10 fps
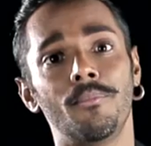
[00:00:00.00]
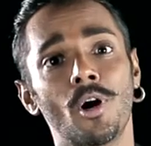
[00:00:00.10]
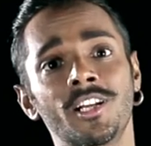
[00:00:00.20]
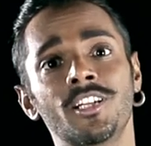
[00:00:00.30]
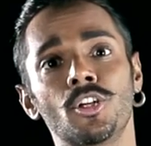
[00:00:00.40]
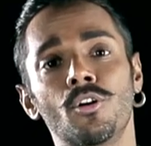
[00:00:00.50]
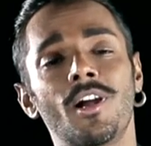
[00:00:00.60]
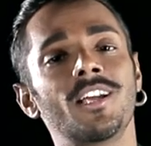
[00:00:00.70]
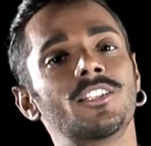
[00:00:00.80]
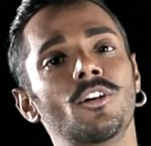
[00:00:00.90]
Monica
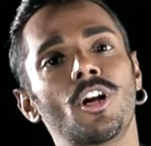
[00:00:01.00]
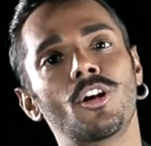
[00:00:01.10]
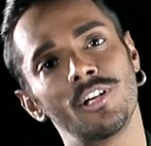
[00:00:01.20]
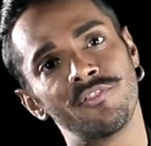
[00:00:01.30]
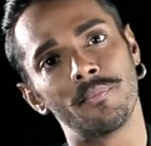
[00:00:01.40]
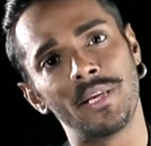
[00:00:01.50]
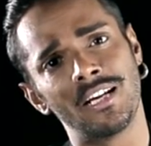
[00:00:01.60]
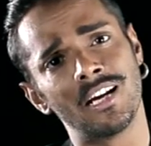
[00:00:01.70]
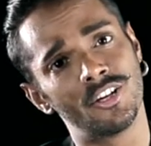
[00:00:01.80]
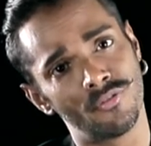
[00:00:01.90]
Dogra is known not only for being
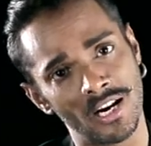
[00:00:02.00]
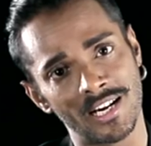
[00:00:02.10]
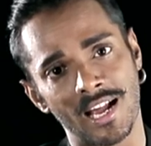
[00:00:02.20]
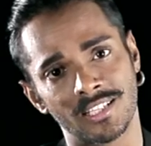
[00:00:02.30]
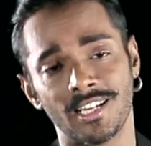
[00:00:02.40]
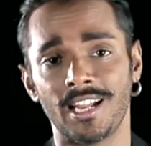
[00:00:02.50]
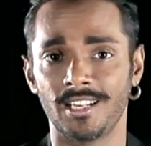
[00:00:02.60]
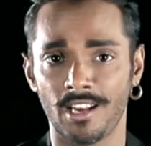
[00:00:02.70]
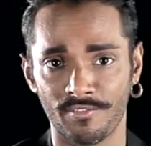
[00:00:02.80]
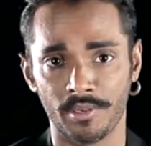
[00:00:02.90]
a great actor and
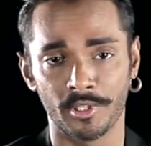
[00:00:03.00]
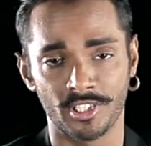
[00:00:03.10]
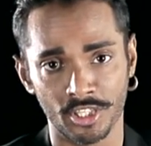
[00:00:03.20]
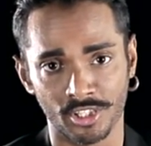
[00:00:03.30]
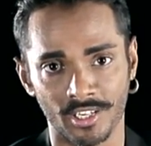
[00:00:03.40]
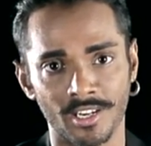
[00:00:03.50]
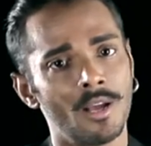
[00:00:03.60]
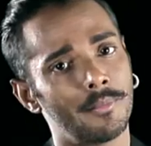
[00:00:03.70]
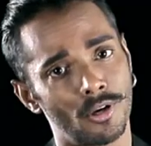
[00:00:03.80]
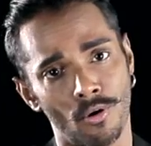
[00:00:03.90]
a lovely musician,
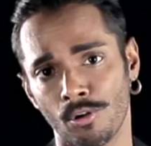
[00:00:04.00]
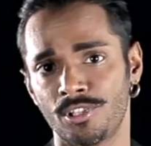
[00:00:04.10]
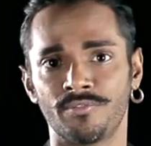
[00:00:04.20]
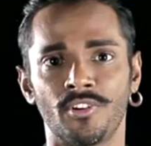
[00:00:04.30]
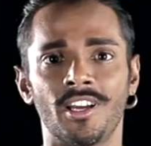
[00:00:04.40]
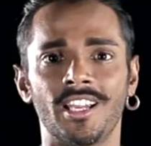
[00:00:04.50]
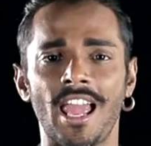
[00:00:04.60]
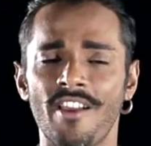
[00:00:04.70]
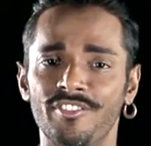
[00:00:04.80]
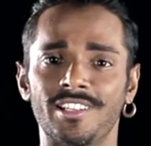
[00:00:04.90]
but also for her
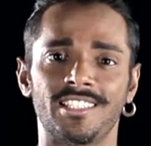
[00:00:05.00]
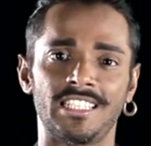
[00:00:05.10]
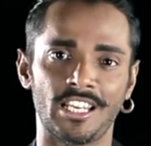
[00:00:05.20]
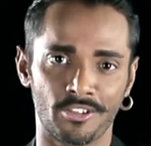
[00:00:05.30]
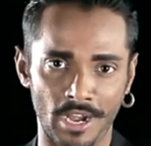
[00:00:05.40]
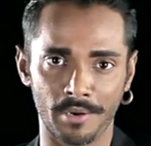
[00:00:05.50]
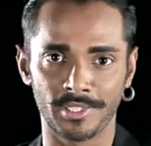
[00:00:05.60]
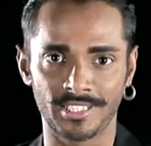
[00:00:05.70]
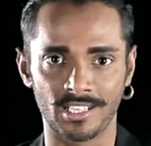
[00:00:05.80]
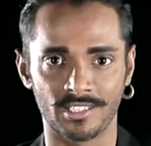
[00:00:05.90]
effortlessly
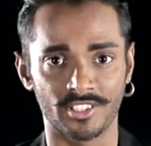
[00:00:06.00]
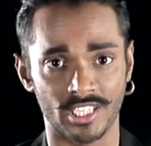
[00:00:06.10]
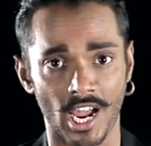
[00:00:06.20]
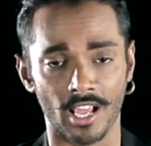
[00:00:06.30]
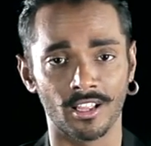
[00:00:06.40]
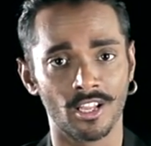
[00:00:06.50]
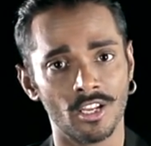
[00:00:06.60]
incredible sense of style.